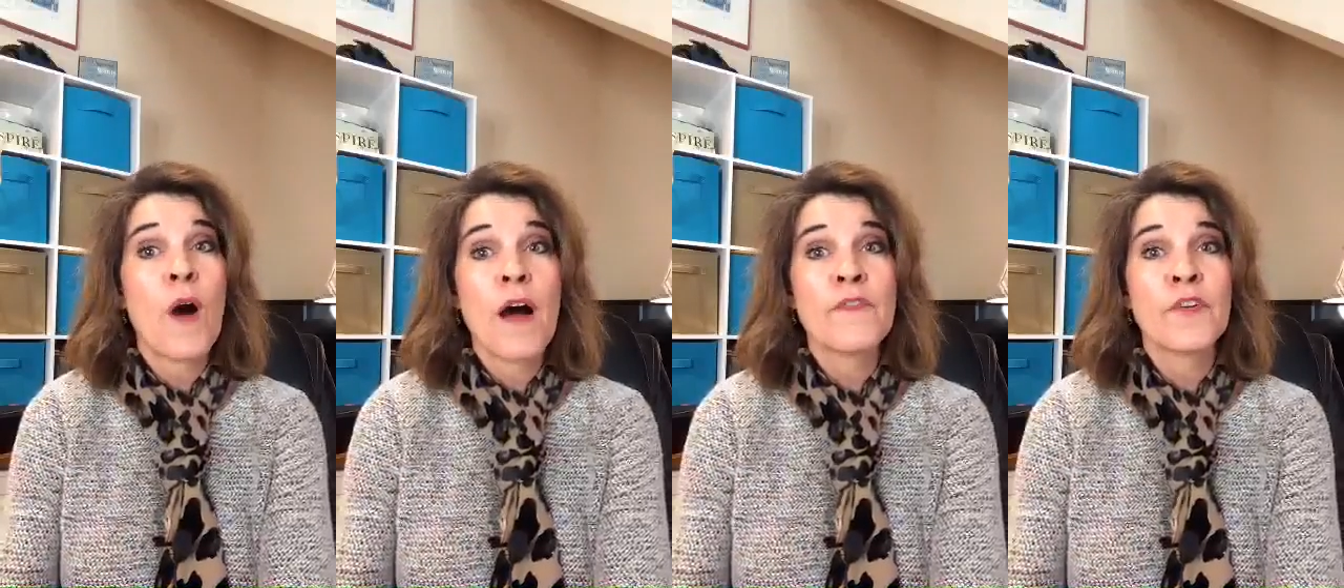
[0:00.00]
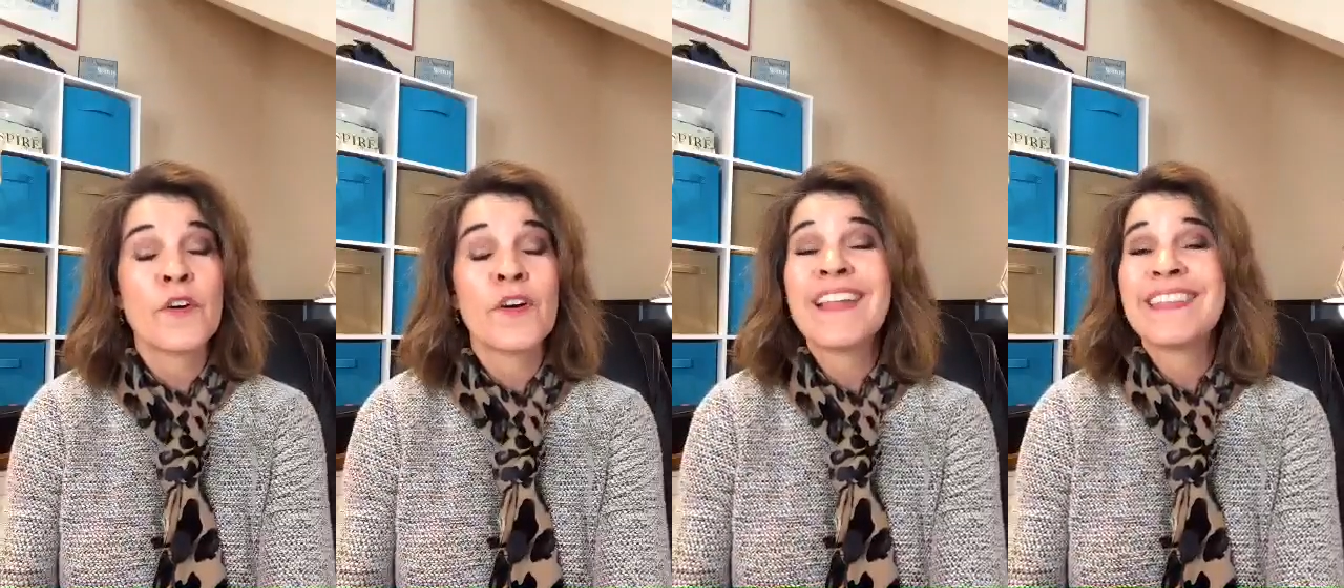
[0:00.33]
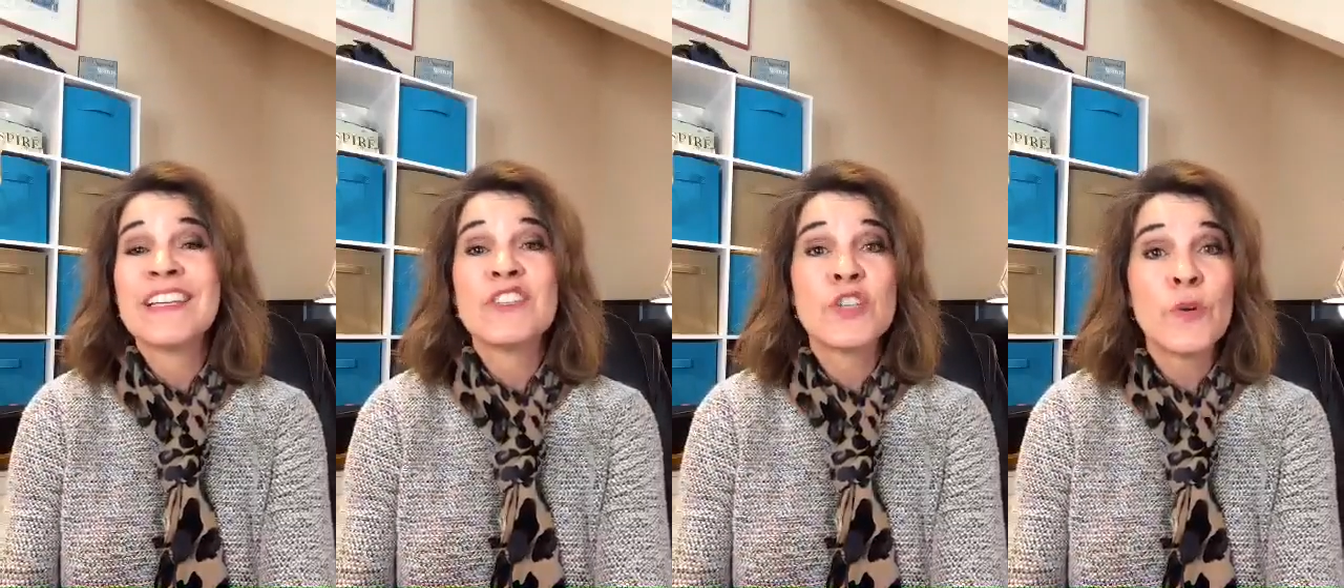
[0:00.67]
offer
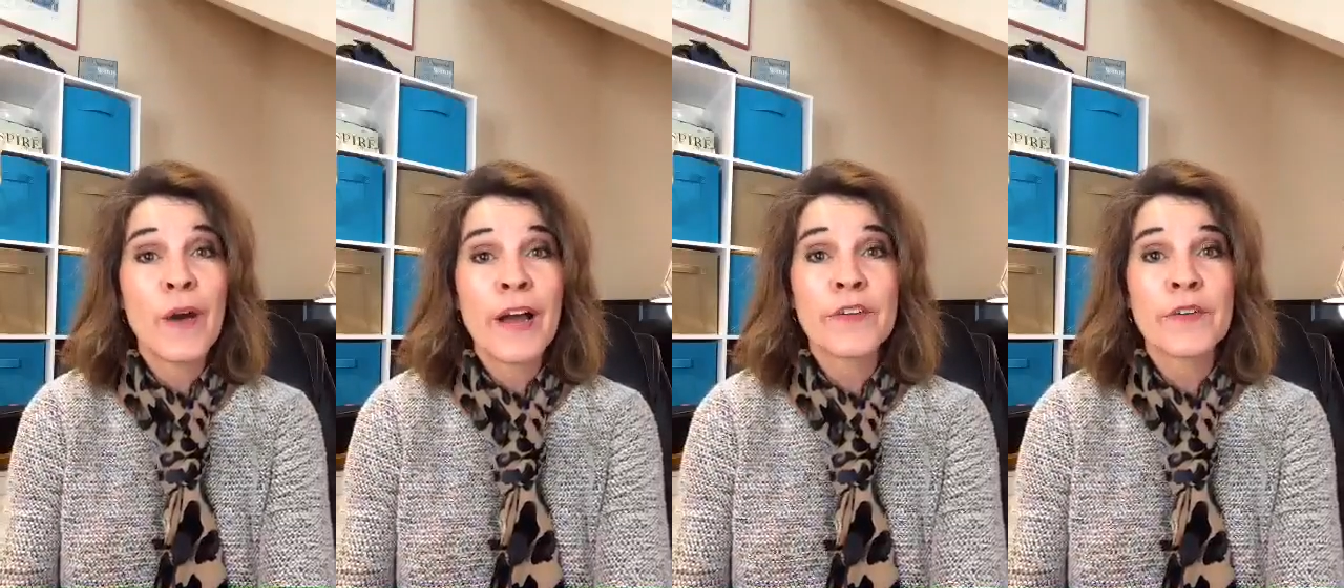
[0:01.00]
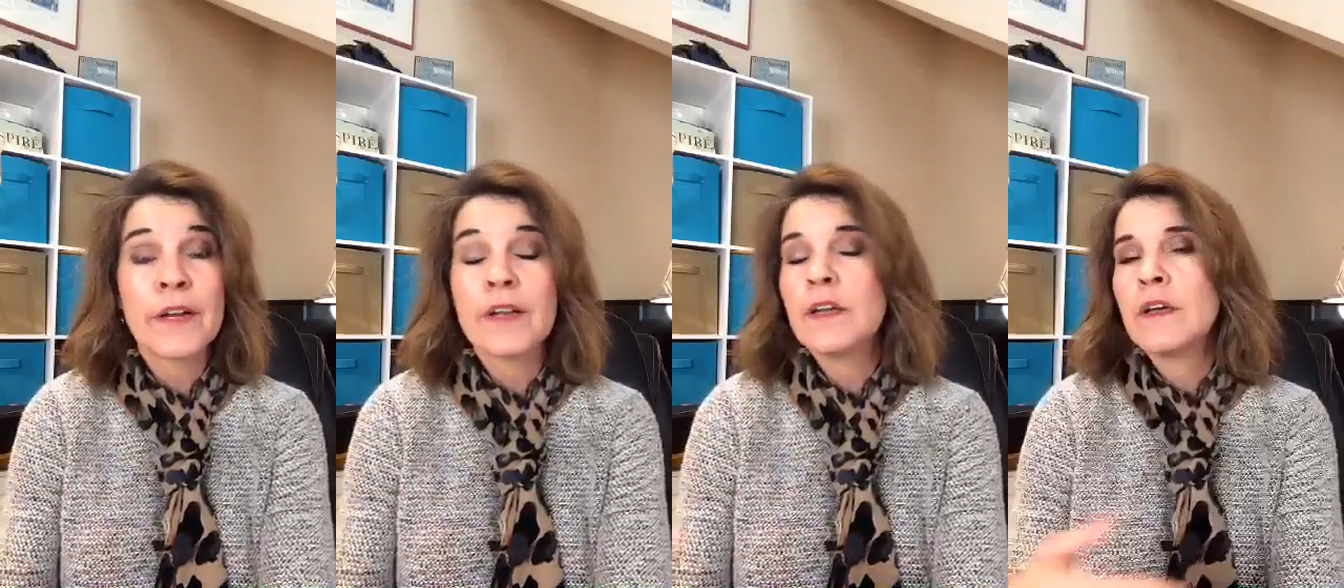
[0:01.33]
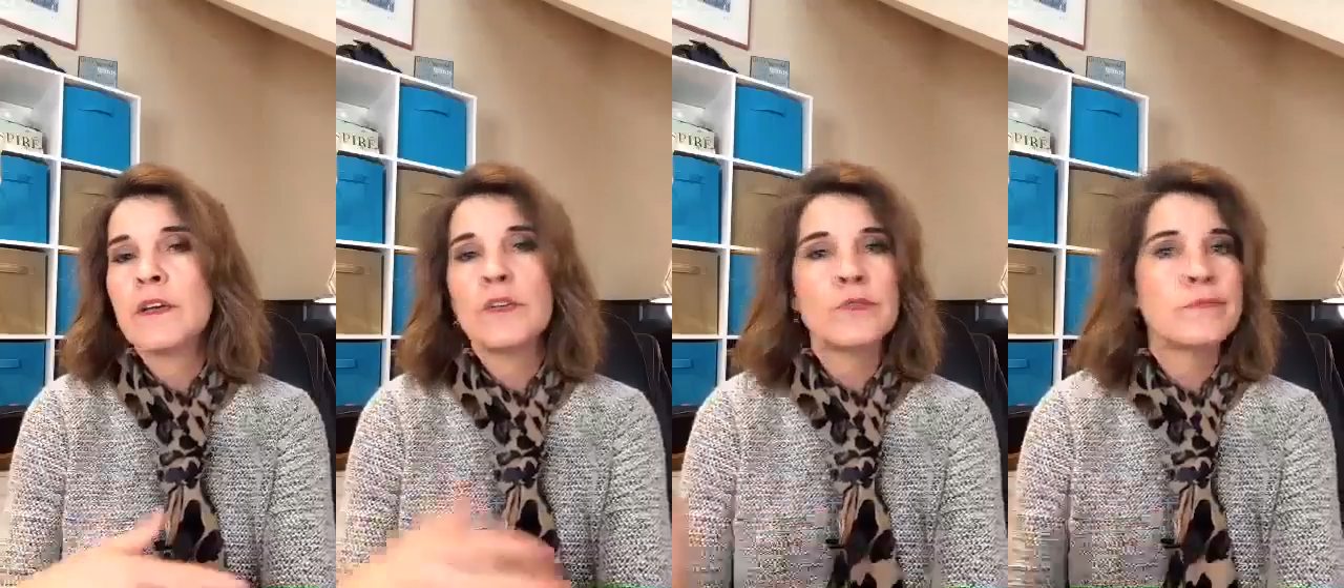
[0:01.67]
than 200
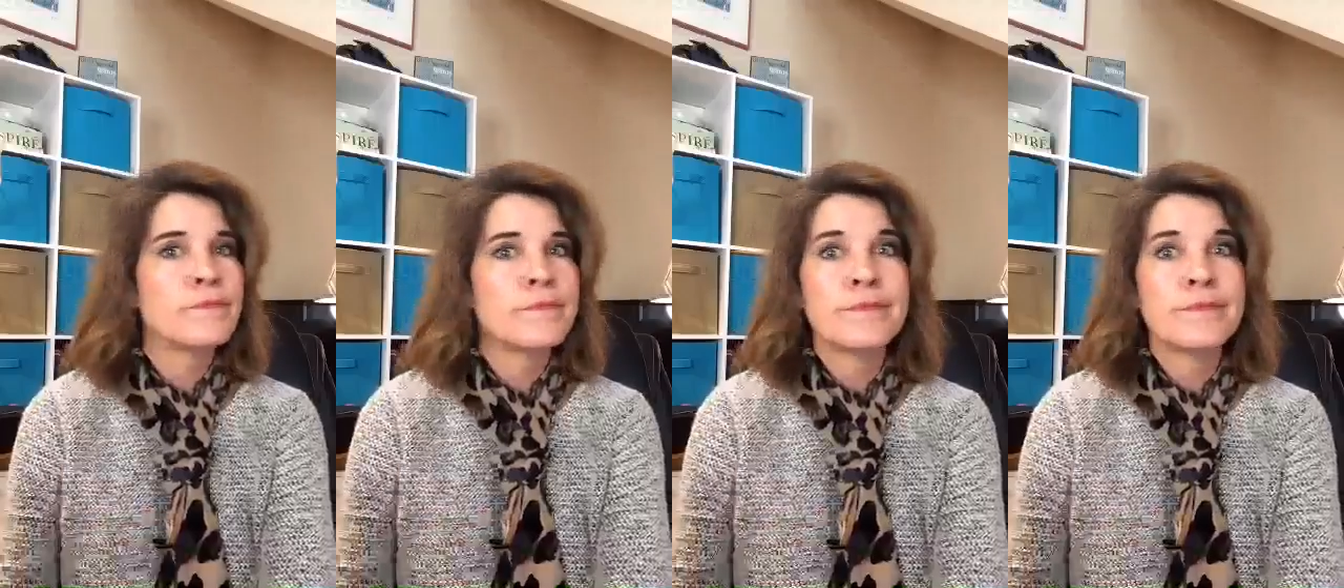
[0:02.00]
who